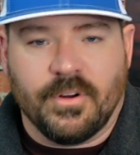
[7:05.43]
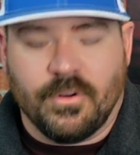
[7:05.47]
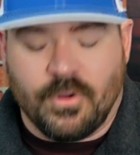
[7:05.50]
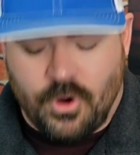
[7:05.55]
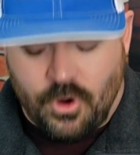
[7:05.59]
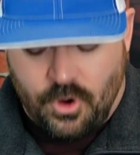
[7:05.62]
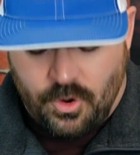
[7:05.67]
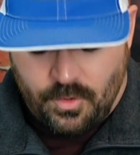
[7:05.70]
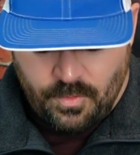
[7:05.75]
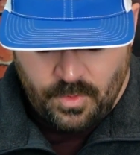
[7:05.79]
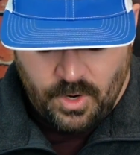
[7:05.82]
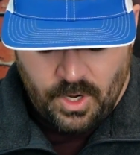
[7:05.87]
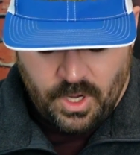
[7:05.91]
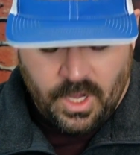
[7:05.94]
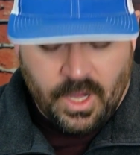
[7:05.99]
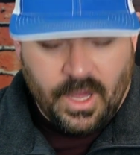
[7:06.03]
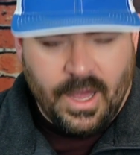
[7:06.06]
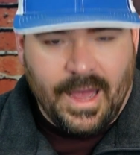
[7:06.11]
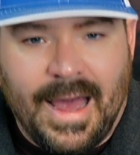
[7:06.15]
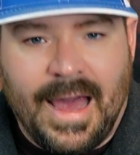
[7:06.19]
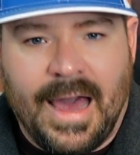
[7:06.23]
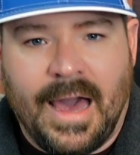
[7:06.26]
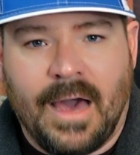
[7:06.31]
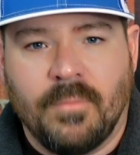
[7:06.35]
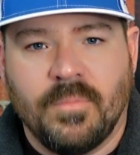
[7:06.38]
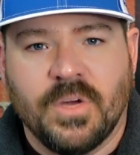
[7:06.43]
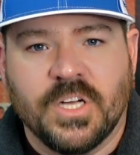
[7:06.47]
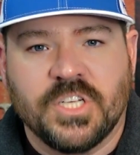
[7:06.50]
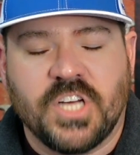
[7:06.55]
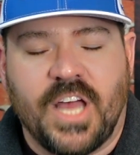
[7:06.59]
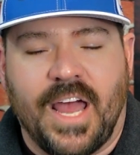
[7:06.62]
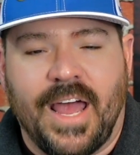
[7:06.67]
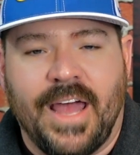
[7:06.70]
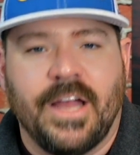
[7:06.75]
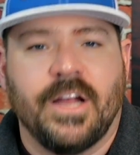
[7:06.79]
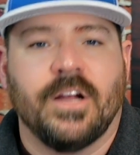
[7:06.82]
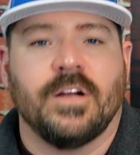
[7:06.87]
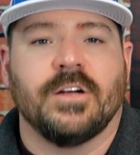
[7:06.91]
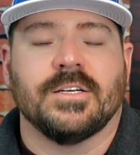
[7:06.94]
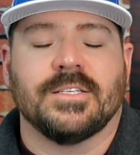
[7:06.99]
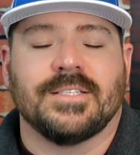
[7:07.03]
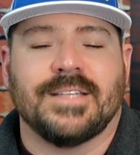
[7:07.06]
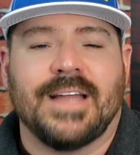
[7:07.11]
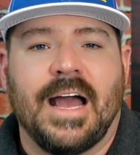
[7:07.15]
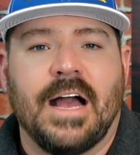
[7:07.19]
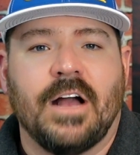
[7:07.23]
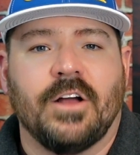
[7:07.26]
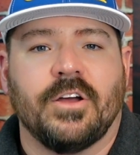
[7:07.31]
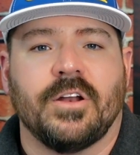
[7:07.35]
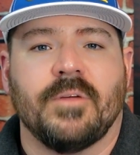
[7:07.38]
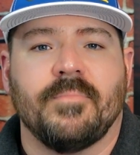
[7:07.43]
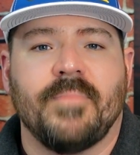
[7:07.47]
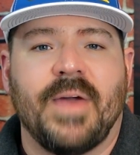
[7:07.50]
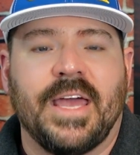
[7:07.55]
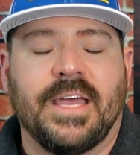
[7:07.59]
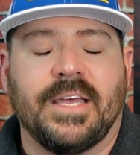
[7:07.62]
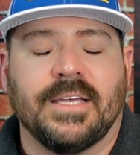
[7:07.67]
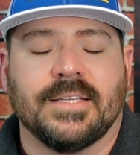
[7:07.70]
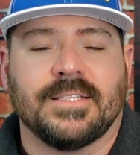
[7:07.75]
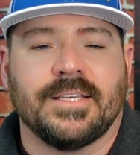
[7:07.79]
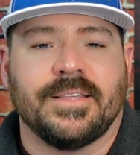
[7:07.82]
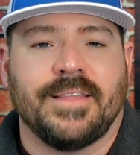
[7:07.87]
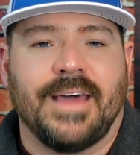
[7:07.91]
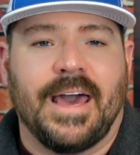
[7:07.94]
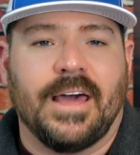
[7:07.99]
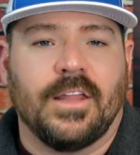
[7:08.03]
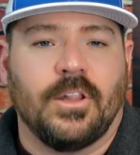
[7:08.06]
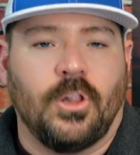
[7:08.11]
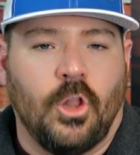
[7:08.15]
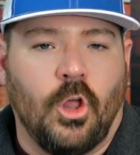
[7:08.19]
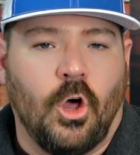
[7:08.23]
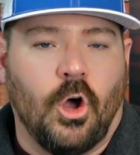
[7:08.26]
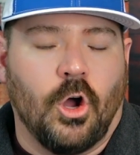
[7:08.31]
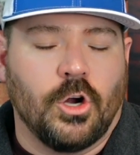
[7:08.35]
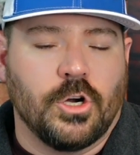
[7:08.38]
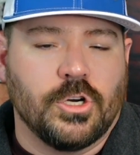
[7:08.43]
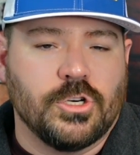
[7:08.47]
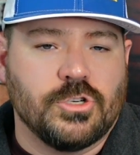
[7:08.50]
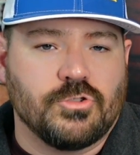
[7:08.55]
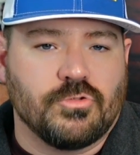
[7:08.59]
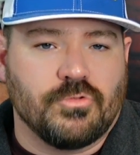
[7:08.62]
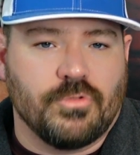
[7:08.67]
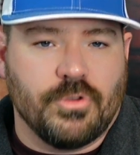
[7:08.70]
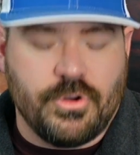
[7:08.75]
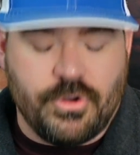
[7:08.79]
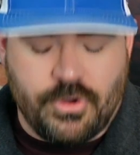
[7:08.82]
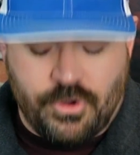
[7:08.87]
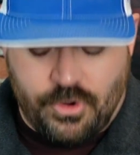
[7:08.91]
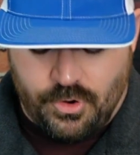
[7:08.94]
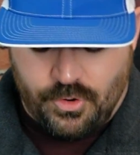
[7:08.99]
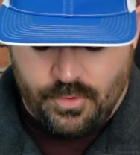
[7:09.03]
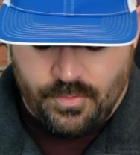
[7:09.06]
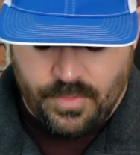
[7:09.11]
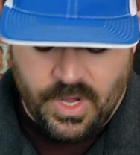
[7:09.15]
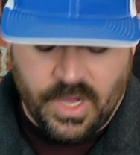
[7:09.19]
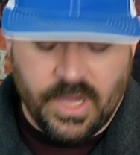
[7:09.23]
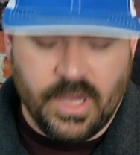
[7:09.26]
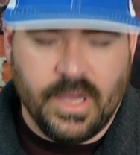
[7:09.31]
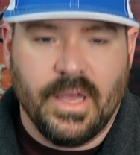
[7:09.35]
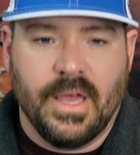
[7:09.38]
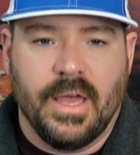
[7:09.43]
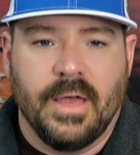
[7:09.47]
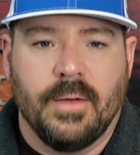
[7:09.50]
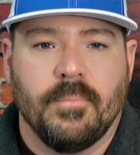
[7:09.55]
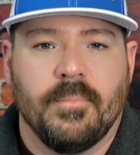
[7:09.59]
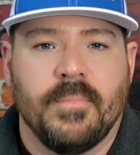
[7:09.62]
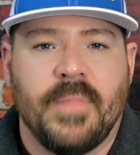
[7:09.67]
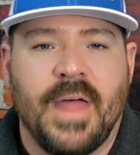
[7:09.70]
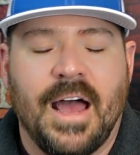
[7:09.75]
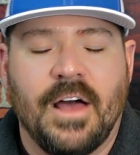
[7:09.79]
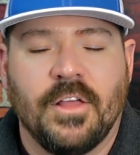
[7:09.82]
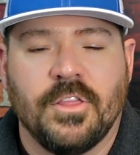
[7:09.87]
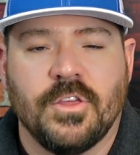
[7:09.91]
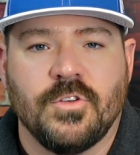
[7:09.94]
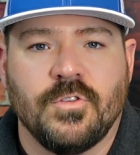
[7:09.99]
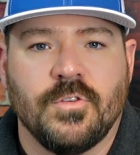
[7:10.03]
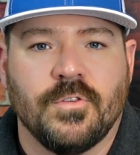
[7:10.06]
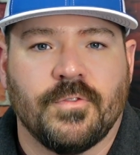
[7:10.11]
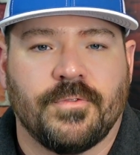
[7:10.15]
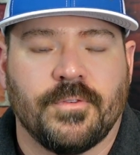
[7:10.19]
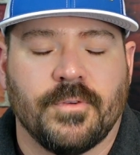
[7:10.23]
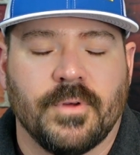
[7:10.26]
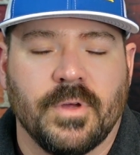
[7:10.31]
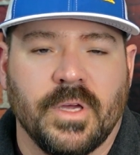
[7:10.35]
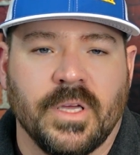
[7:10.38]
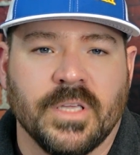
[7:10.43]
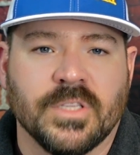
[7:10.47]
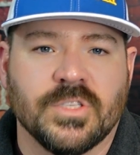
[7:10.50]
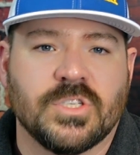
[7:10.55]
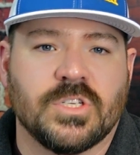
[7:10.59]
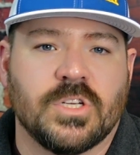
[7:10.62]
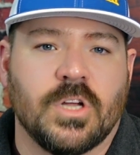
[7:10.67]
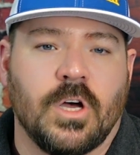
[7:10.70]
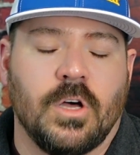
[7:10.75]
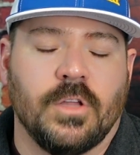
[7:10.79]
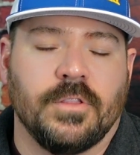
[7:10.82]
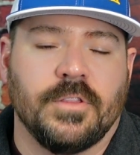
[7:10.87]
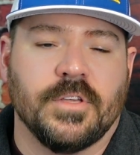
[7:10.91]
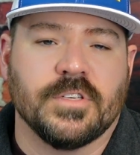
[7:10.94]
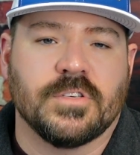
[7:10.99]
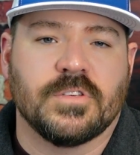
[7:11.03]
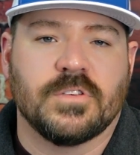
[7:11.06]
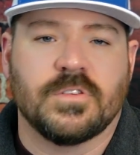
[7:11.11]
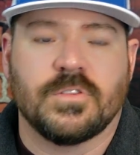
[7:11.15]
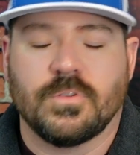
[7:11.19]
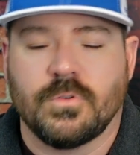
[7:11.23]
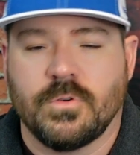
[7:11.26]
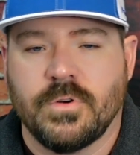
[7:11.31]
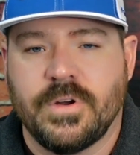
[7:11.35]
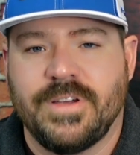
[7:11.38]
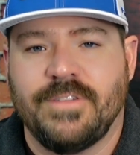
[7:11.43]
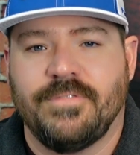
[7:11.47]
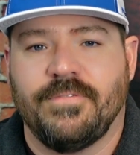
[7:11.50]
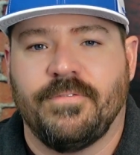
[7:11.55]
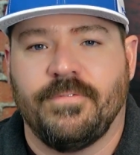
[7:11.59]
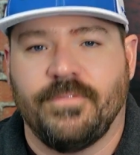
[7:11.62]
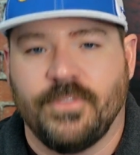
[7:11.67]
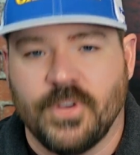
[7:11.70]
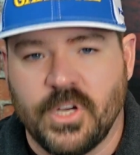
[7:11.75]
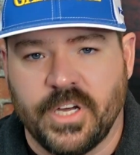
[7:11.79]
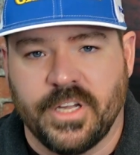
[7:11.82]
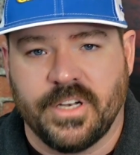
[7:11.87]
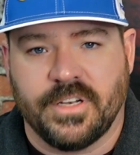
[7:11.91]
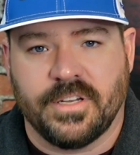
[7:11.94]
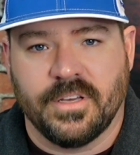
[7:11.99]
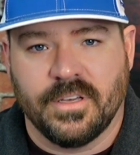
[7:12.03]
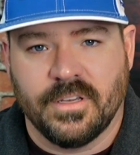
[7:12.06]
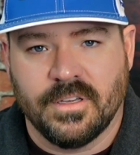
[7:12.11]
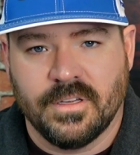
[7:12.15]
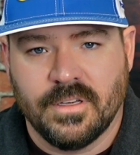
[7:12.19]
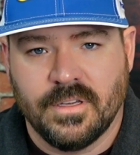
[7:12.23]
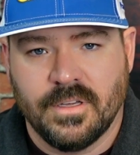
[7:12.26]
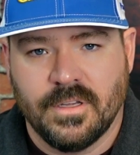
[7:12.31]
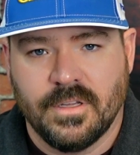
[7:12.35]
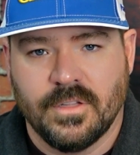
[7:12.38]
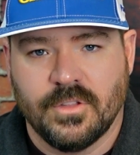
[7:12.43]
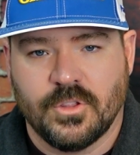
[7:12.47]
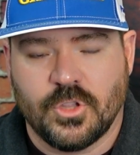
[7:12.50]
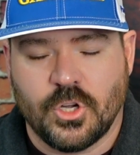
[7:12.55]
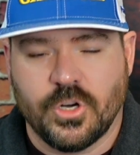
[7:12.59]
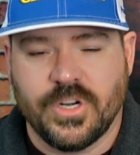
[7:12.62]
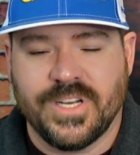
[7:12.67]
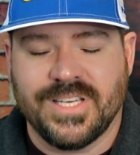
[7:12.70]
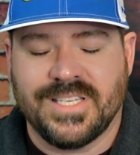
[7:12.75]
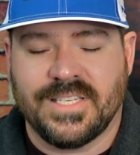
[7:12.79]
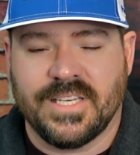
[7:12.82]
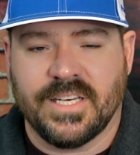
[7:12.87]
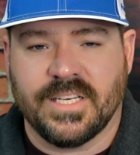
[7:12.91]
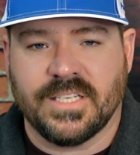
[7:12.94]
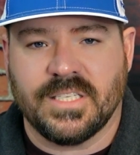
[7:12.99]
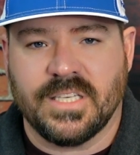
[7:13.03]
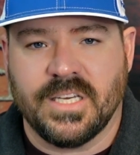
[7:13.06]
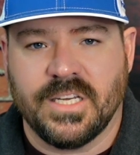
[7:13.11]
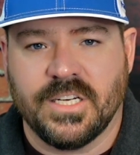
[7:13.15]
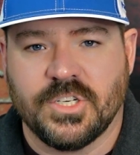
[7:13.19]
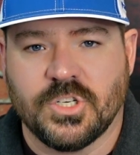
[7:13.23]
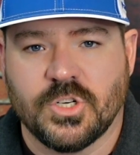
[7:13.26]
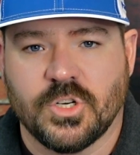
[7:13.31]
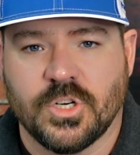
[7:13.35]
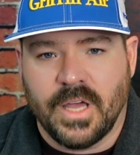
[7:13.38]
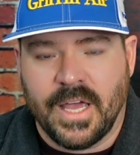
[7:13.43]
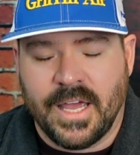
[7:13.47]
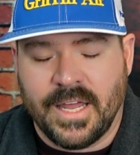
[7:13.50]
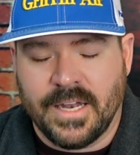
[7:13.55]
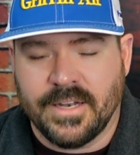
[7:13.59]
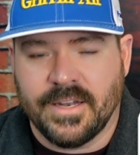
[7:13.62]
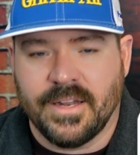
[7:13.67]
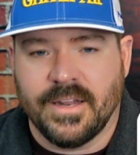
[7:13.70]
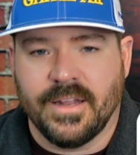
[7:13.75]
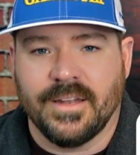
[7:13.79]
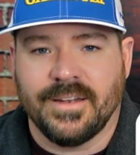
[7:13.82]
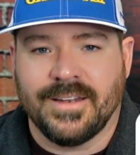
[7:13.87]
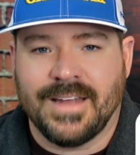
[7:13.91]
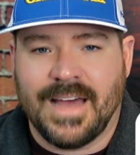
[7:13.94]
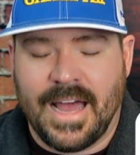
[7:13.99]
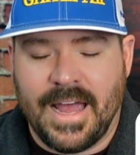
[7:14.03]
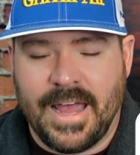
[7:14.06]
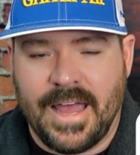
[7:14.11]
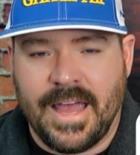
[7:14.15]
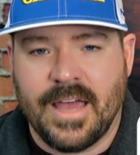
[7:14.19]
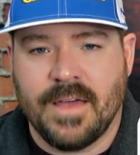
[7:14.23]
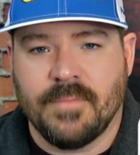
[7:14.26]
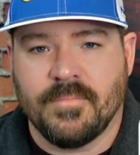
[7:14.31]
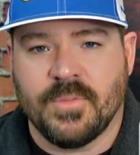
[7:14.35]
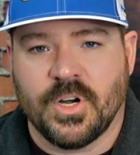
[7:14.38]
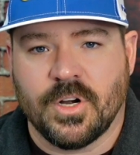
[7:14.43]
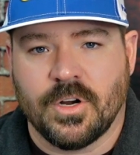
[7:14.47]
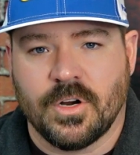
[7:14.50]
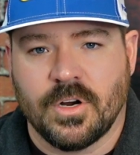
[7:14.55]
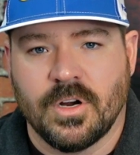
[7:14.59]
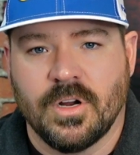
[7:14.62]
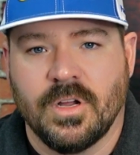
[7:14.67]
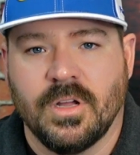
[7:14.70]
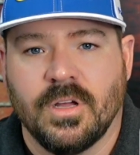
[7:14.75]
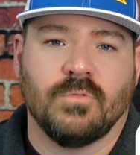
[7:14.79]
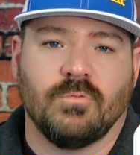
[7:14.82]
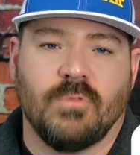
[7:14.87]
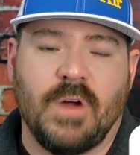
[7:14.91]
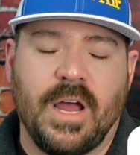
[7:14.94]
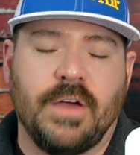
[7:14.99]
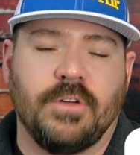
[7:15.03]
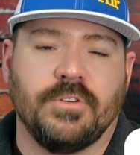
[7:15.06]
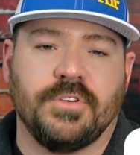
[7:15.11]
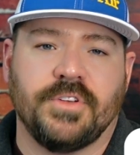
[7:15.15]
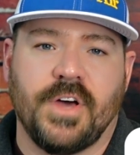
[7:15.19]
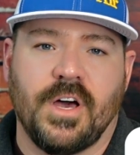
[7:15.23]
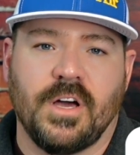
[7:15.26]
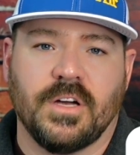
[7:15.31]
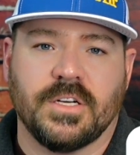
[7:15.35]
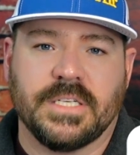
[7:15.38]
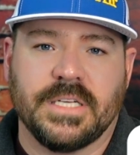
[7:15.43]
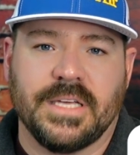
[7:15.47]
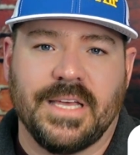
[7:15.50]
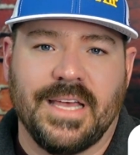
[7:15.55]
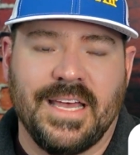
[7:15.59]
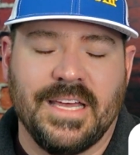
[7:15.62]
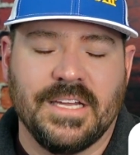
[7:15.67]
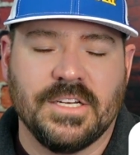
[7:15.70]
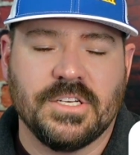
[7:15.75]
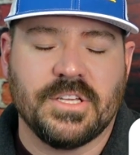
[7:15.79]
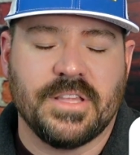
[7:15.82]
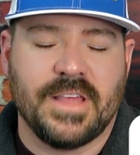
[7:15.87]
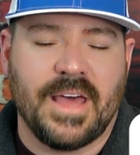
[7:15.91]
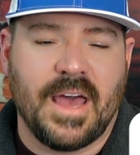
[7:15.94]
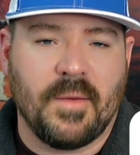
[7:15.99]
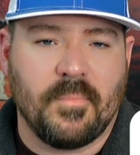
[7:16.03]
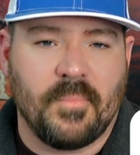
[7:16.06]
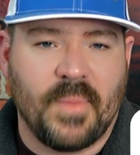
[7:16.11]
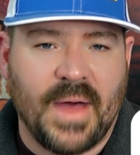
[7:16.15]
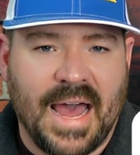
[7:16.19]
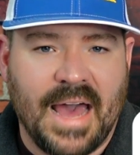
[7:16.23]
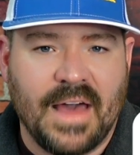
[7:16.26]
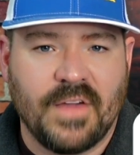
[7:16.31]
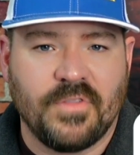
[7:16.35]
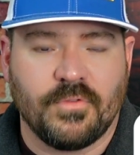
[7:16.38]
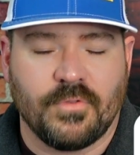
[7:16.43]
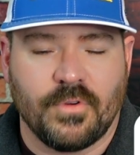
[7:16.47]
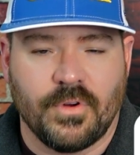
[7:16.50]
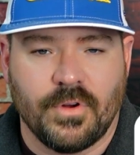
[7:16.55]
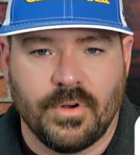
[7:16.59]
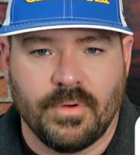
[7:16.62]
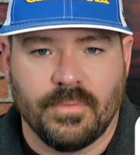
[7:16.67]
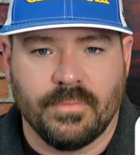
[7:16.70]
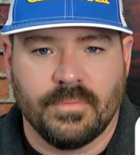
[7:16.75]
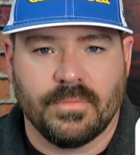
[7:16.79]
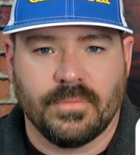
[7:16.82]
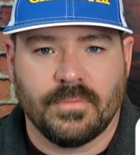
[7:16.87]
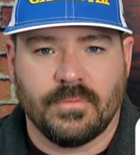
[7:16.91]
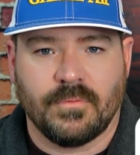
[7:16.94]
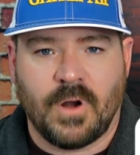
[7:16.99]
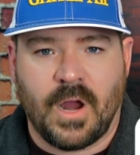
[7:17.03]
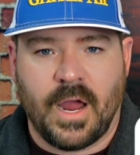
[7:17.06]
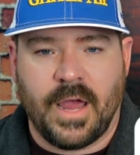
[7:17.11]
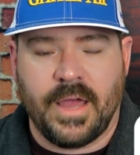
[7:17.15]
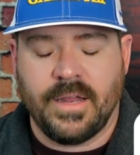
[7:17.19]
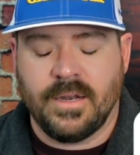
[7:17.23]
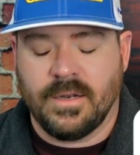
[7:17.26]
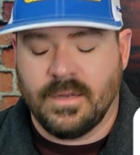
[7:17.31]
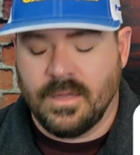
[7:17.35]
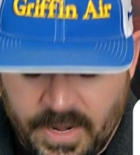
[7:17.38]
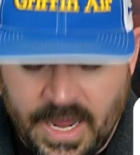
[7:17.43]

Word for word: room, how much air is now gonna make it to that large room now that you've installed this three foot, thirty-six inch in diameter round duct into that bathroom, right?